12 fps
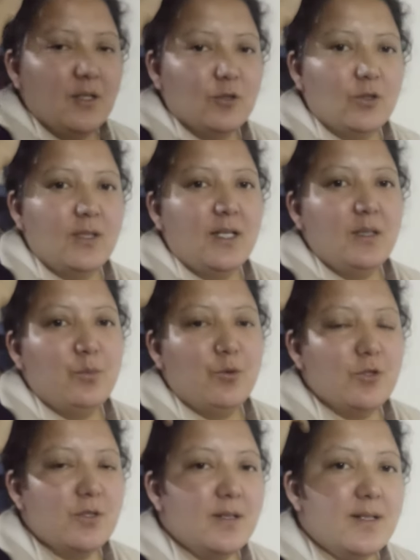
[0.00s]
so that the
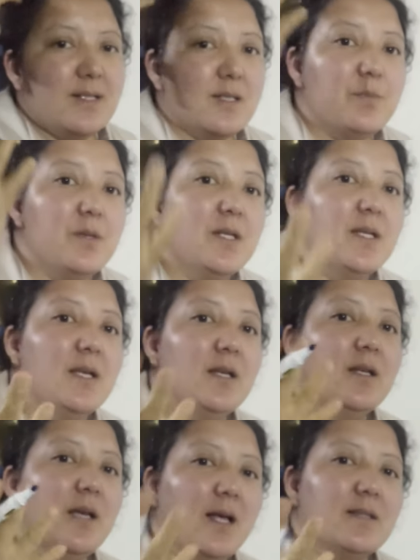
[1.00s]
poster is
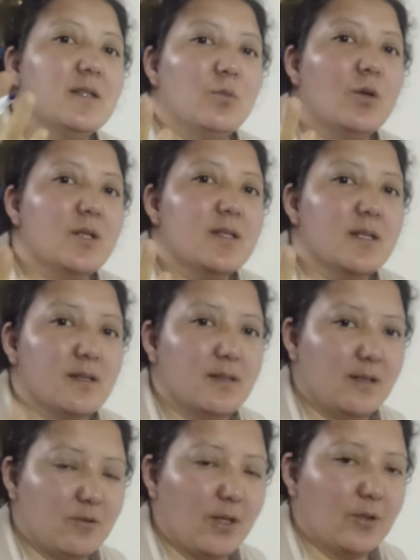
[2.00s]
speaking as in what is
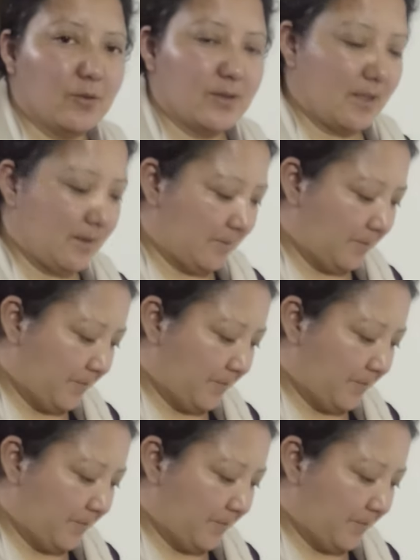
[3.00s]
it trying to sell.